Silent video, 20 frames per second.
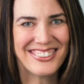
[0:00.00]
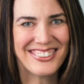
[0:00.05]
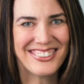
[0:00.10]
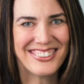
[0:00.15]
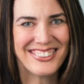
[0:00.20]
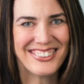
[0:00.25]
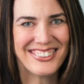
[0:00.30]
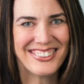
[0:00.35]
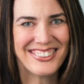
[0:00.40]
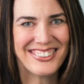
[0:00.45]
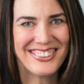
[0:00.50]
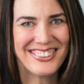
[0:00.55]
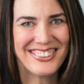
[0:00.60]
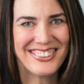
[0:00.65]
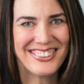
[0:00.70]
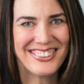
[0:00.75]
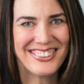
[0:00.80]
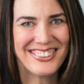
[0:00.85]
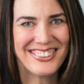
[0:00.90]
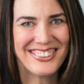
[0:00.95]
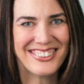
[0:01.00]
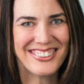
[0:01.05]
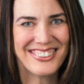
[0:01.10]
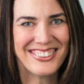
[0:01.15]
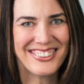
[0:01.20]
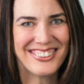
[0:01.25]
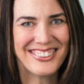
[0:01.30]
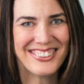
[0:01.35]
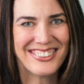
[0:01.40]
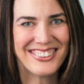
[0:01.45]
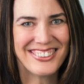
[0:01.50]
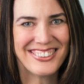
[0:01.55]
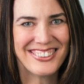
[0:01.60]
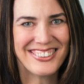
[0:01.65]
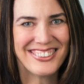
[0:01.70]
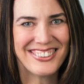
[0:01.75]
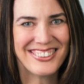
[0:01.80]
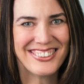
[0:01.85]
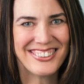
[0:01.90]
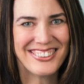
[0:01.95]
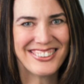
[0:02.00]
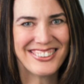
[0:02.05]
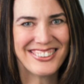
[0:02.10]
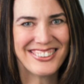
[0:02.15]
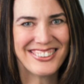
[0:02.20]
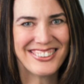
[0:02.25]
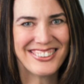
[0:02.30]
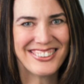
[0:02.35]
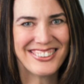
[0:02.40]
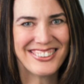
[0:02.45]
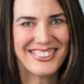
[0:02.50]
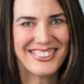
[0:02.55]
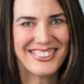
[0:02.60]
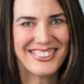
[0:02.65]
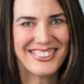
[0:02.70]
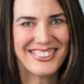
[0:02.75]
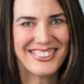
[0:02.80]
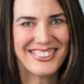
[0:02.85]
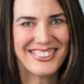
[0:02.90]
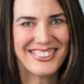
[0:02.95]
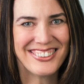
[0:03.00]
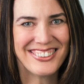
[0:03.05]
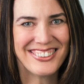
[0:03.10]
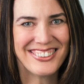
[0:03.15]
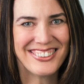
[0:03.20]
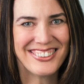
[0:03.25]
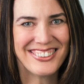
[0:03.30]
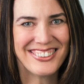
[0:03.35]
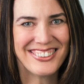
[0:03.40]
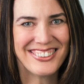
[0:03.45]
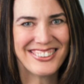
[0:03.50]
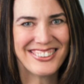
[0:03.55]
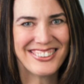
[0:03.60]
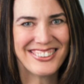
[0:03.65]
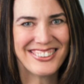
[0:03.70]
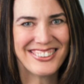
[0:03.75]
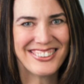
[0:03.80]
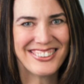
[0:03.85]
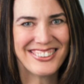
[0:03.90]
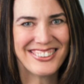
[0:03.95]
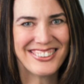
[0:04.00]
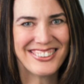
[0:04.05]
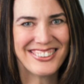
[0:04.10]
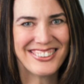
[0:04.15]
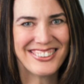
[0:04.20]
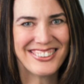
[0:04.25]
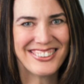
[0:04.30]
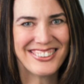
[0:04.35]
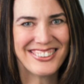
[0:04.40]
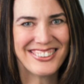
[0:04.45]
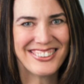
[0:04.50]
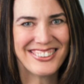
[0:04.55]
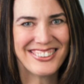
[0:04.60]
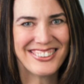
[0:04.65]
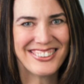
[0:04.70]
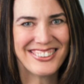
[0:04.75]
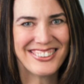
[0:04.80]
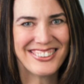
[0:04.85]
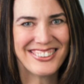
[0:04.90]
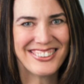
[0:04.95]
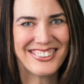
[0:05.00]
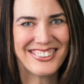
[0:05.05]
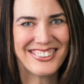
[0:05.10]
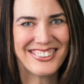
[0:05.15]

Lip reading: [no speech]